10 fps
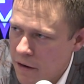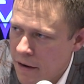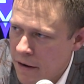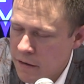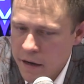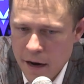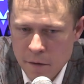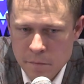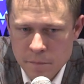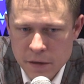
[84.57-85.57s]

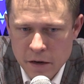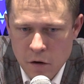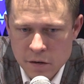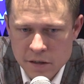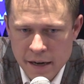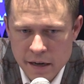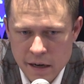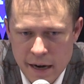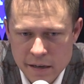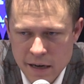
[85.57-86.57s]
And, you know, and taking a
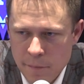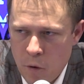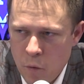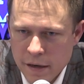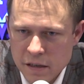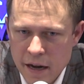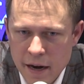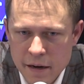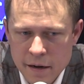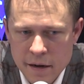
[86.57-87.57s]
lot of time on Wednesday